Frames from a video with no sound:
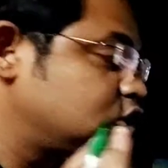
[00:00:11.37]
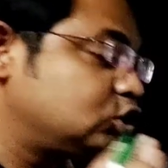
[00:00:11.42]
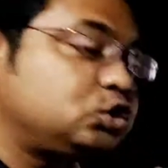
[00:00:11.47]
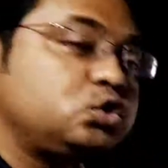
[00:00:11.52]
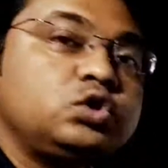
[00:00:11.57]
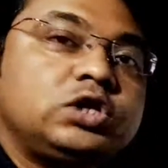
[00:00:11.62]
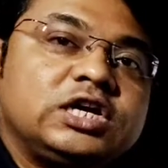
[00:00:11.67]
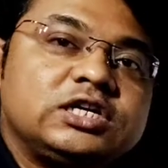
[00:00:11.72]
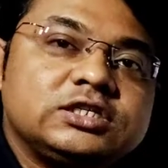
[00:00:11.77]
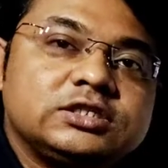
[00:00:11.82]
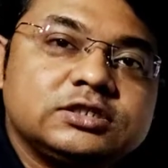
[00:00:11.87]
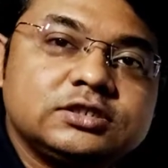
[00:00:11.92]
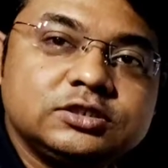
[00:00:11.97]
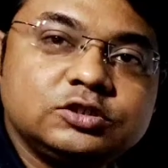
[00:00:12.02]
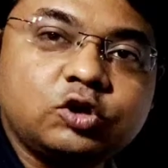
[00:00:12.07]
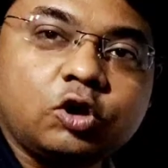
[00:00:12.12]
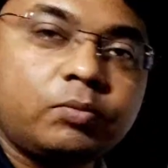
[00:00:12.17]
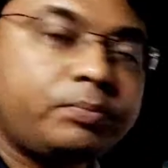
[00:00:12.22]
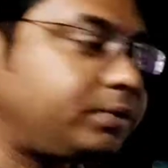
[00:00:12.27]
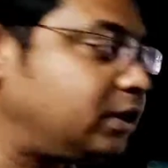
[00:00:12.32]
Today's
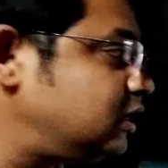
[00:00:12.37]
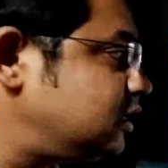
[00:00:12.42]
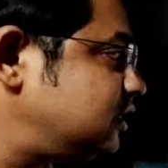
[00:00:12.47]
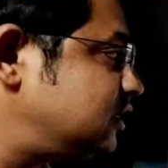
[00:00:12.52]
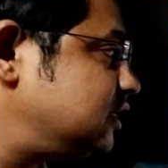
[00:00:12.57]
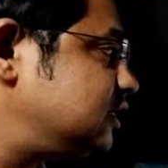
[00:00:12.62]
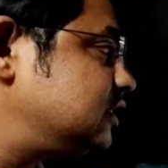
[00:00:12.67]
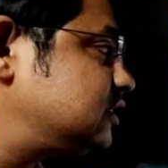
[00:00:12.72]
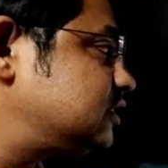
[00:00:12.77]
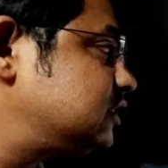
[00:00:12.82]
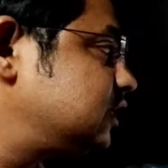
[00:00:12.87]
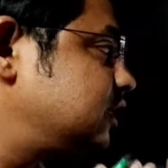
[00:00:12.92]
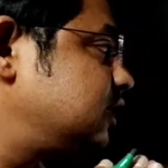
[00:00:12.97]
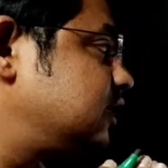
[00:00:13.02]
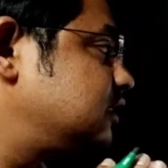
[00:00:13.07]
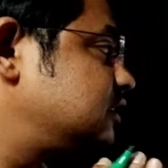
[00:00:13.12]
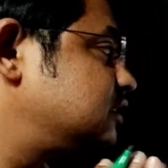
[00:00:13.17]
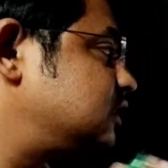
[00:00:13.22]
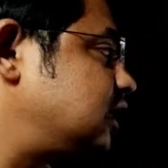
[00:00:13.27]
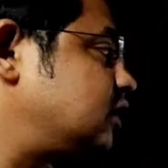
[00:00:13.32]
topic is
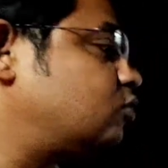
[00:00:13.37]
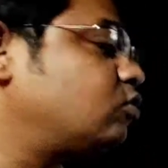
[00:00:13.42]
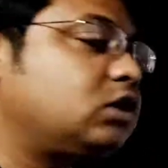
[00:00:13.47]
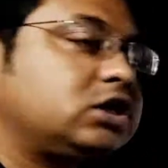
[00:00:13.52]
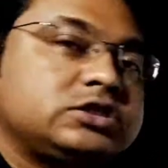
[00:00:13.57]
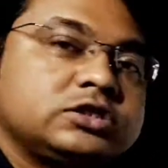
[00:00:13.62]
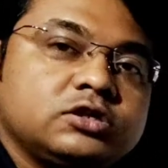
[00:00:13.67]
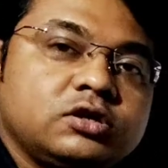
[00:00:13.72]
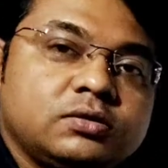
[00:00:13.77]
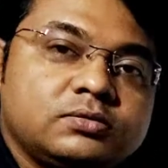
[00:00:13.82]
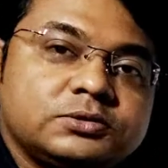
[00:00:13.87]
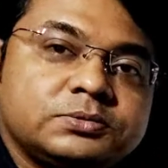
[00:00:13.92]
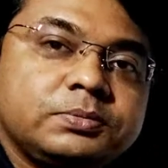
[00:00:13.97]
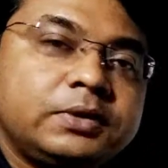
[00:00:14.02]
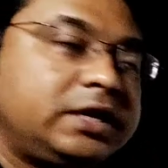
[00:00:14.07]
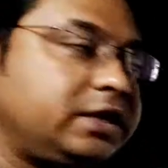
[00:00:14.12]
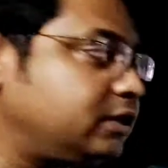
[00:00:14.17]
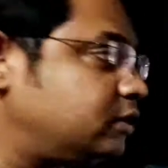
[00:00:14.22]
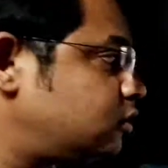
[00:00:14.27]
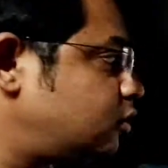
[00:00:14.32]
circulation of
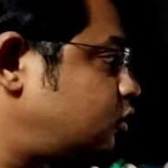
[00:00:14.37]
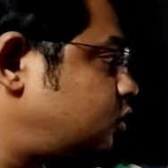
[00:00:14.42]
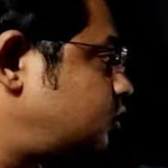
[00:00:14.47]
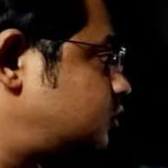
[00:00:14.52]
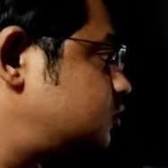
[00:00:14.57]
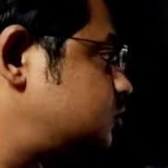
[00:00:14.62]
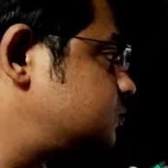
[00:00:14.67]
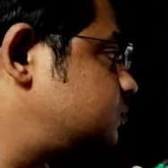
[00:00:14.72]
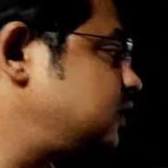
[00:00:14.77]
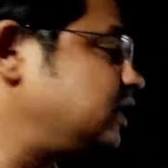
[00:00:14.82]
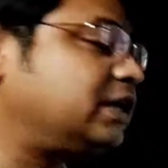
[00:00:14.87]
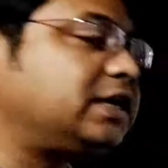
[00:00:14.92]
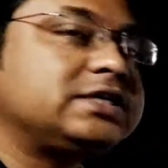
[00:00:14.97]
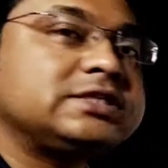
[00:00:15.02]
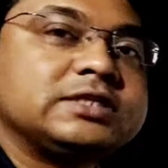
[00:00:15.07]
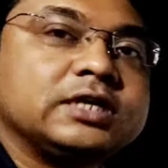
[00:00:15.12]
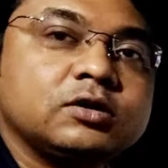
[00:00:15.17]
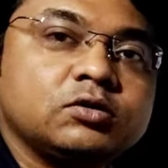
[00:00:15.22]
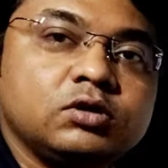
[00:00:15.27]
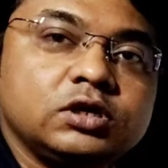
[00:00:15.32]
spleen or splenic
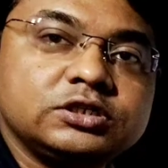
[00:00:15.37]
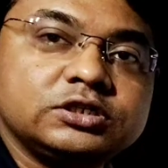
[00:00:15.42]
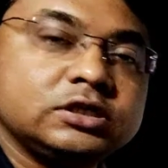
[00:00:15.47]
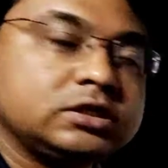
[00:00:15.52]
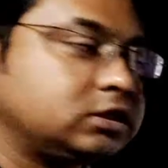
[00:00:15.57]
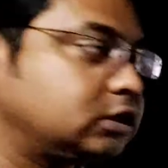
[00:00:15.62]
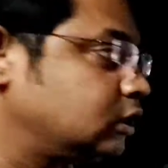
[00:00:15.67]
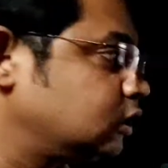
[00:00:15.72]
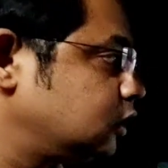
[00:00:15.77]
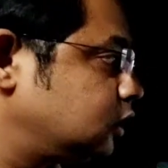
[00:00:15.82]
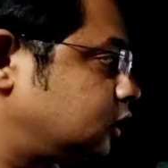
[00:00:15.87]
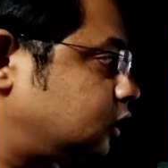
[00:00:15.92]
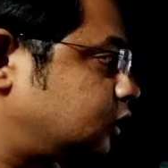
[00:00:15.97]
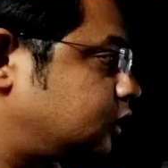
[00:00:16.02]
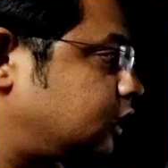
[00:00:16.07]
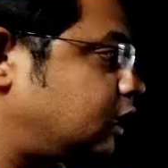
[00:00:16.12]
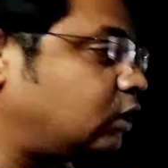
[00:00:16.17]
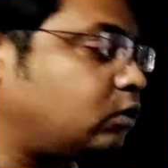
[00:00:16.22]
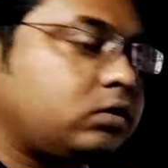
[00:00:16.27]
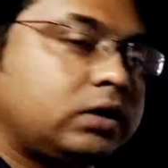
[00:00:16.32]
circulation.
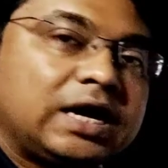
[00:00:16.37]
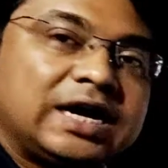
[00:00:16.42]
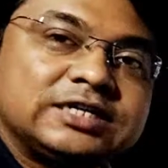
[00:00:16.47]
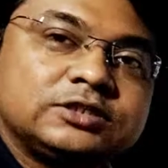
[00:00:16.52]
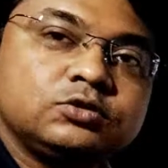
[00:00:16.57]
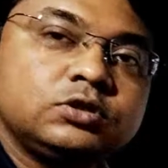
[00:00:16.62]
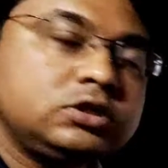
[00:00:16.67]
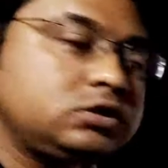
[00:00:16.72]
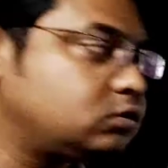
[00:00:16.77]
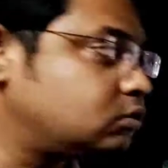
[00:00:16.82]
Now, as we